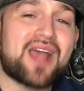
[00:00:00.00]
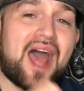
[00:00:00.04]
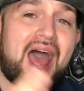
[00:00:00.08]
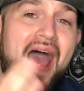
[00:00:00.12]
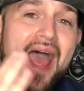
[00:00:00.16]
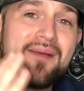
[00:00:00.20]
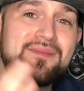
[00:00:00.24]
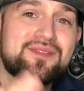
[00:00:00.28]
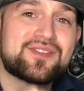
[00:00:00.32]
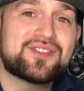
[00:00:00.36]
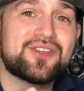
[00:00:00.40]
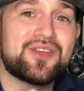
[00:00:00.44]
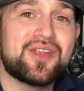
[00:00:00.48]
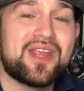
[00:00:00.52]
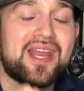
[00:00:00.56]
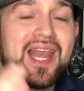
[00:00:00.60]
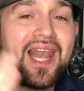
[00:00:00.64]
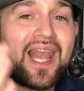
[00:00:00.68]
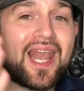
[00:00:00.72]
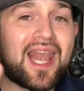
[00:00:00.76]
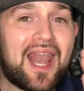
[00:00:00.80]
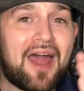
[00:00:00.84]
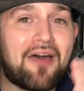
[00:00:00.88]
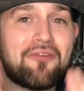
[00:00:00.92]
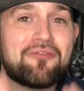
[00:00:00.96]
I absolutely
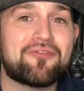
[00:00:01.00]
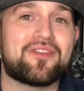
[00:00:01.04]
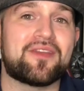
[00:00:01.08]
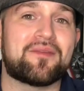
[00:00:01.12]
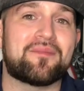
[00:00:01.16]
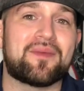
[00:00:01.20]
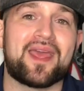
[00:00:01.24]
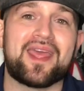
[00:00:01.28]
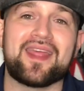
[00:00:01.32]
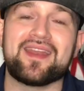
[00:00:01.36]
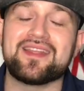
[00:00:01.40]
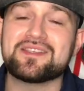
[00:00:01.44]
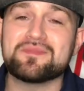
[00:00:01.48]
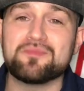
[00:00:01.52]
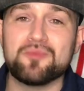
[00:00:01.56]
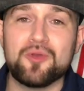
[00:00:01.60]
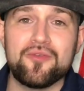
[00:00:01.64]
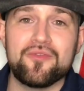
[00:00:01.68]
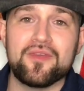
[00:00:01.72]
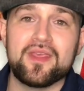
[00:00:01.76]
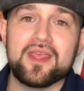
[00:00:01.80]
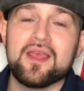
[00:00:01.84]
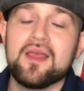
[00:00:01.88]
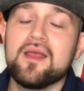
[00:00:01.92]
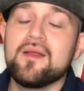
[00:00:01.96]
loved it, mate. This
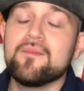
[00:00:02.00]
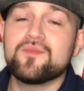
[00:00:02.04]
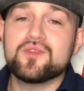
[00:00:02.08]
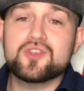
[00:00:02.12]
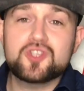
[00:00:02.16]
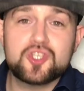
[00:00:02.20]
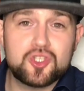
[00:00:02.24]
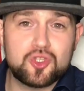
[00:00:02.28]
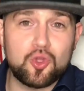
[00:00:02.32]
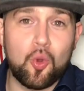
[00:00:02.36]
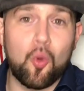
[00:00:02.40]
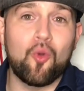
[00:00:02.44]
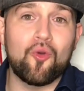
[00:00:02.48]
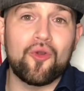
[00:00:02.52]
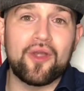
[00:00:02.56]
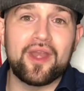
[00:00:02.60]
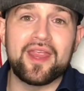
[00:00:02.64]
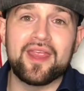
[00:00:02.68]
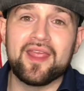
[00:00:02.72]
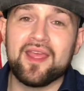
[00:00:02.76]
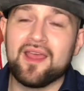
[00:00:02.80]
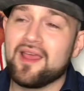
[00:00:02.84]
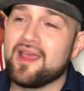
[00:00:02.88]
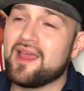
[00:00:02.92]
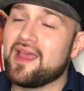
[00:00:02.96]
movie, the
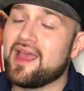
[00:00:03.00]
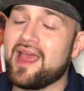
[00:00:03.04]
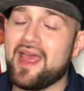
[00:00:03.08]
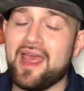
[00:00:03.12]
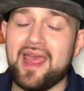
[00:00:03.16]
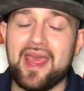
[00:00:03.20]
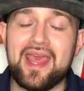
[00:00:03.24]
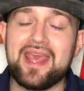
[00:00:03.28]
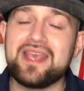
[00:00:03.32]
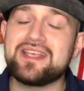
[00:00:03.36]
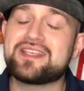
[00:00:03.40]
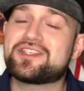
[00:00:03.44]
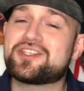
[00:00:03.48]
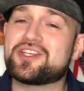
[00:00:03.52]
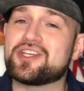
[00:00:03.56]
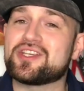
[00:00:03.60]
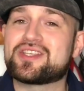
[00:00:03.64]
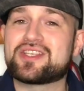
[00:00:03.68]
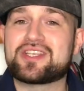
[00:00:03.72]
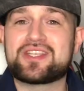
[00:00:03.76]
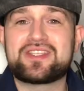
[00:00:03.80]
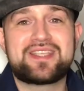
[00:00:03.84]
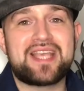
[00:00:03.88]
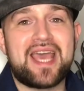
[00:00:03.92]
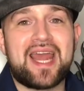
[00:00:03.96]
story, it's
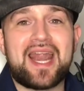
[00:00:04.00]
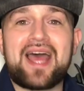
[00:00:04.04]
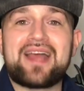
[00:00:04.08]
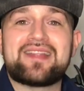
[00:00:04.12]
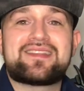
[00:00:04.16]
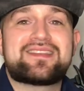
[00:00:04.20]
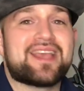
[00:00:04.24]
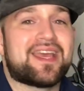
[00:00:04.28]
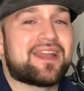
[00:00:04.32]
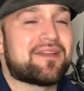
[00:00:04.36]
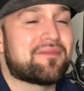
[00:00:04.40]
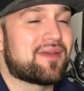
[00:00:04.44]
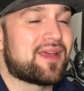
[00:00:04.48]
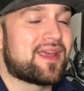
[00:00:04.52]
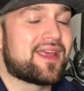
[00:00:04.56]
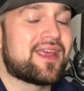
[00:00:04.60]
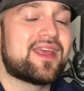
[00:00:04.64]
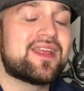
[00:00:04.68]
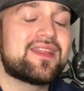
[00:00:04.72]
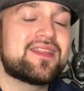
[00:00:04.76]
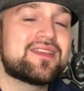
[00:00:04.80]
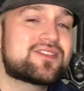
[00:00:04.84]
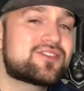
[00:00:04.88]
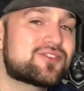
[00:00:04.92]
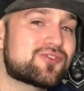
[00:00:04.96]
just 10 out of 10,
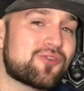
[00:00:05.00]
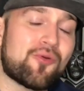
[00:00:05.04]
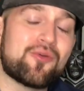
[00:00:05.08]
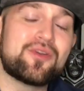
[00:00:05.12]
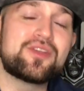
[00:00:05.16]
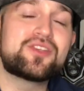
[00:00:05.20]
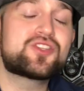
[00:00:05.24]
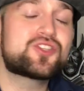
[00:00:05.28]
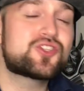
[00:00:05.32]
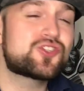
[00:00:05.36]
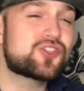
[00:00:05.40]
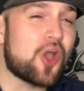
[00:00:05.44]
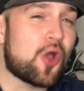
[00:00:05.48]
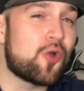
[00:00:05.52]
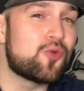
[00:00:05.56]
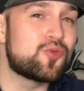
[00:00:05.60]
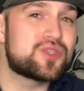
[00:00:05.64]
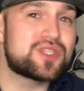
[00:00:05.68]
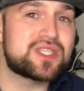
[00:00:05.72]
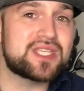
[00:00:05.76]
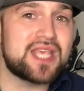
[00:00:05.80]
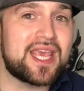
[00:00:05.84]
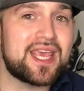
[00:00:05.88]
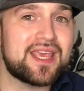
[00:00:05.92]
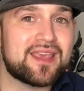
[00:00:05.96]
mate. This story's so
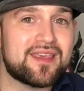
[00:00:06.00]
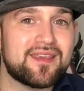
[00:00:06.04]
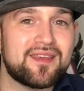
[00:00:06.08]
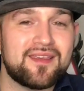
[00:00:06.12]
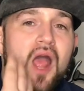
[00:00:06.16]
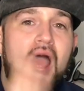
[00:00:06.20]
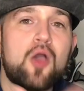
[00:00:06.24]
sick.